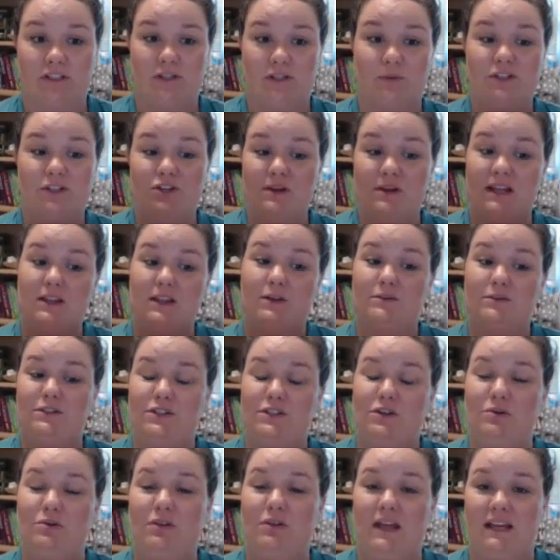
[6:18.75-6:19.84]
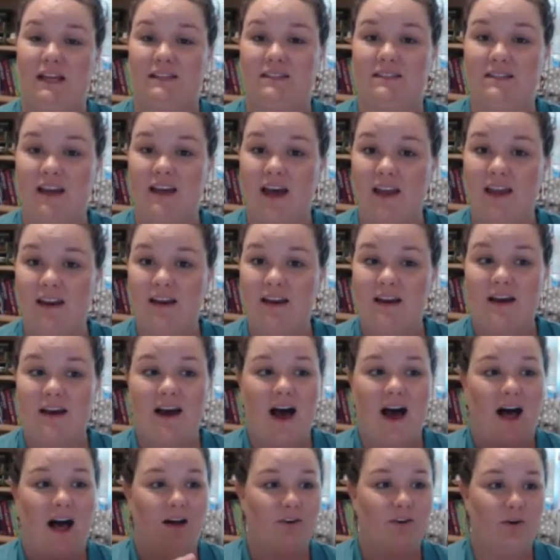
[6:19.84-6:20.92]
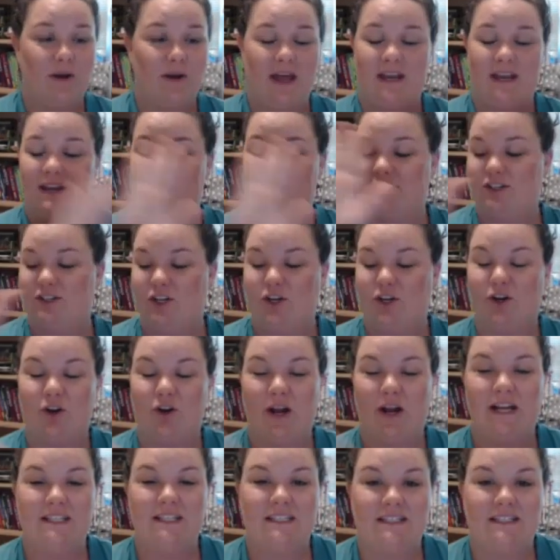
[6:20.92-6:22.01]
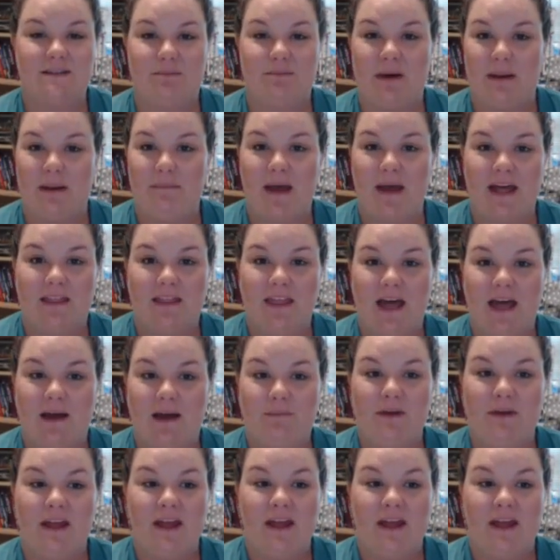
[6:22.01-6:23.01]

So once you get those 2 things done, I'll go ahead and enter your grades into my math lab,